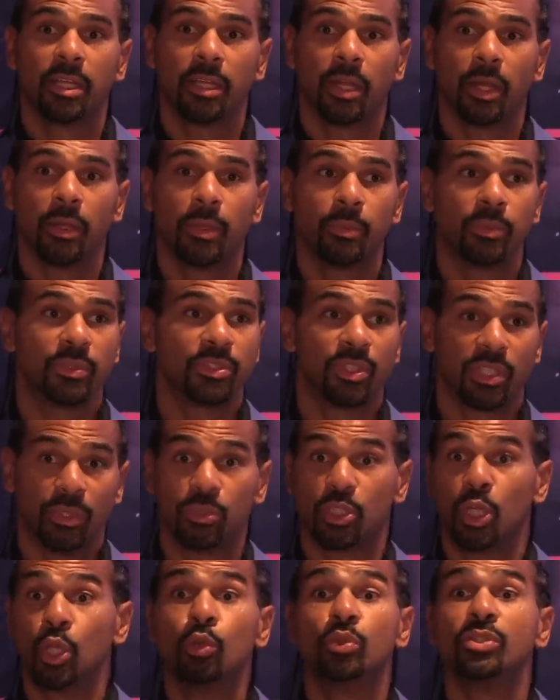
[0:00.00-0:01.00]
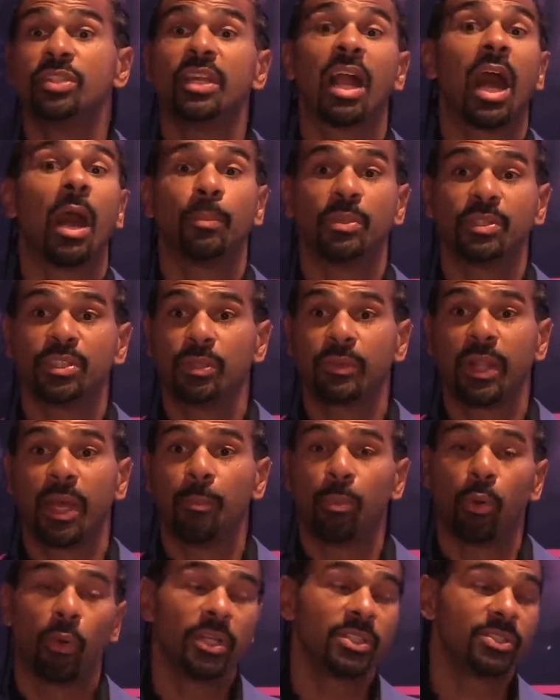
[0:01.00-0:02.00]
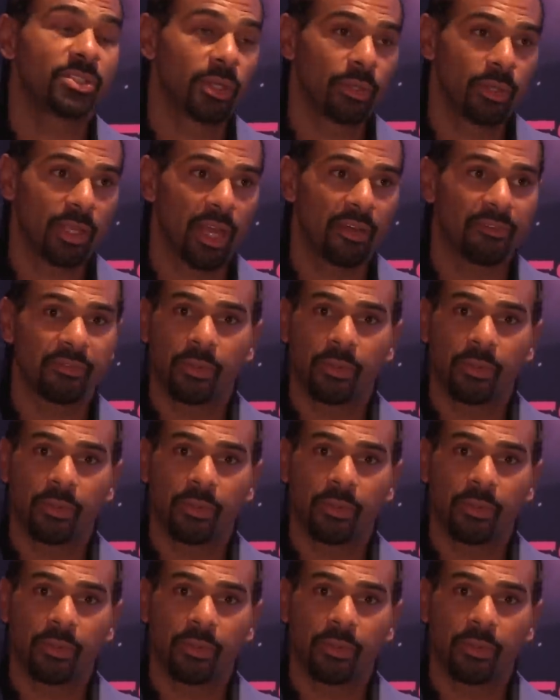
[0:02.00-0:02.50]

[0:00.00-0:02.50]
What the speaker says: You know, he was losing up until that point. So you